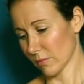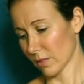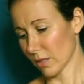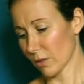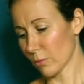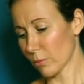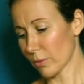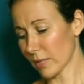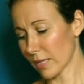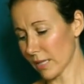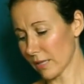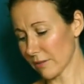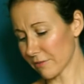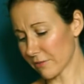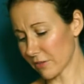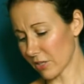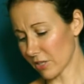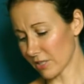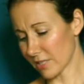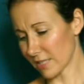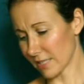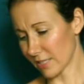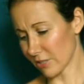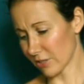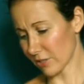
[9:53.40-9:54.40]
what I've
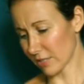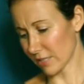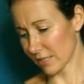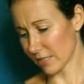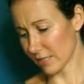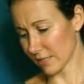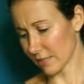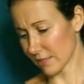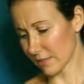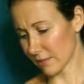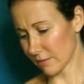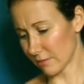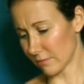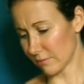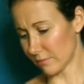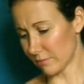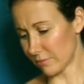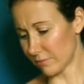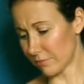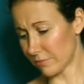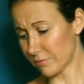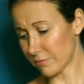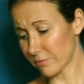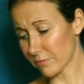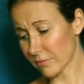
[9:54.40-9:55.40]
got here is
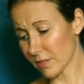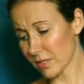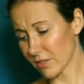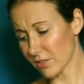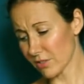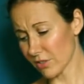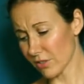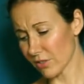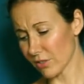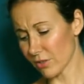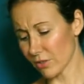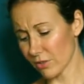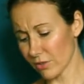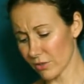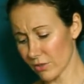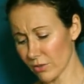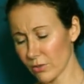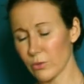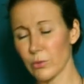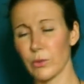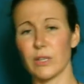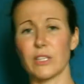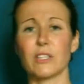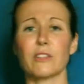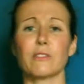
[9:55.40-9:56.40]
so the
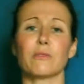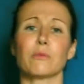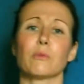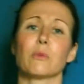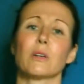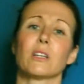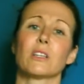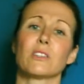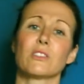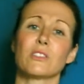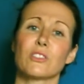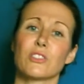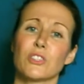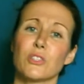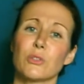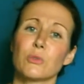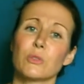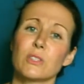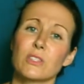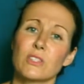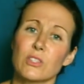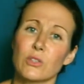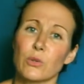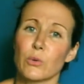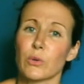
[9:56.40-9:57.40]
Queen of Wands, you
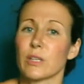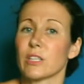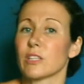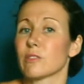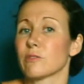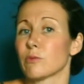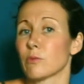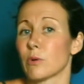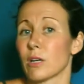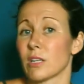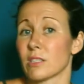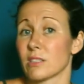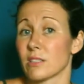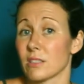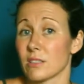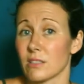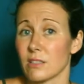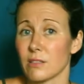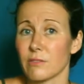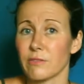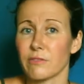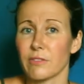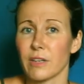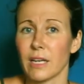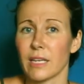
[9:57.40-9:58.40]
as the Queen of Wands, it's
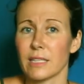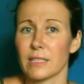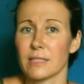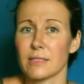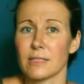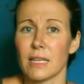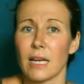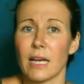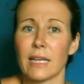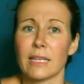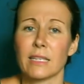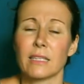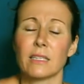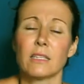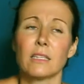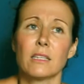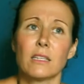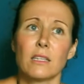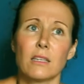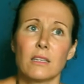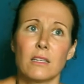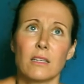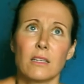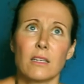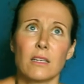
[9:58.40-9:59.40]
a fire sign.
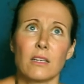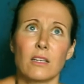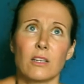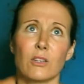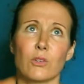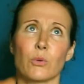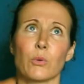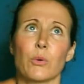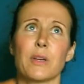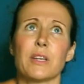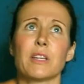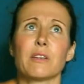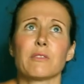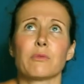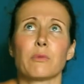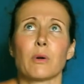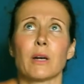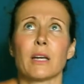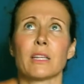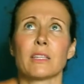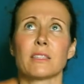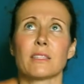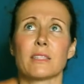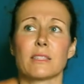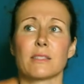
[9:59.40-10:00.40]
Queen of
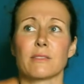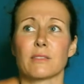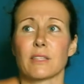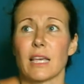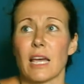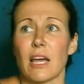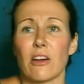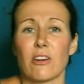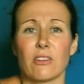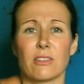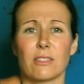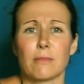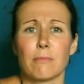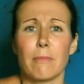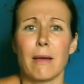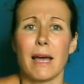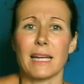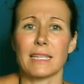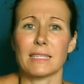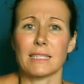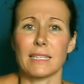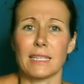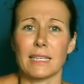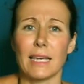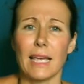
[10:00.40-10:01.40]
Wands is
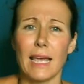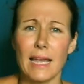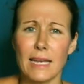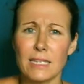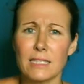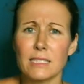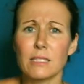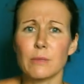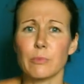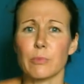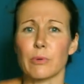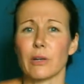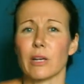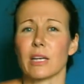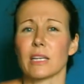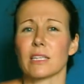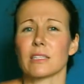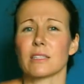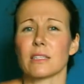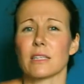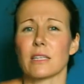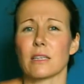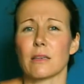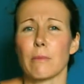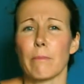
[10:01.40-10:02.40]
charismatic,
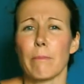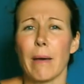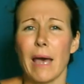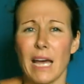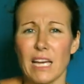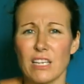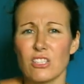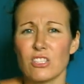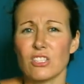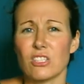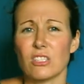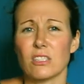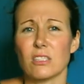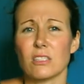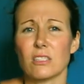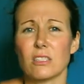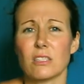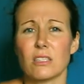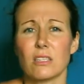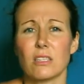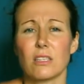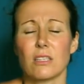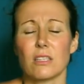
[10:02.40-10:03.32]
enterprising, passionate,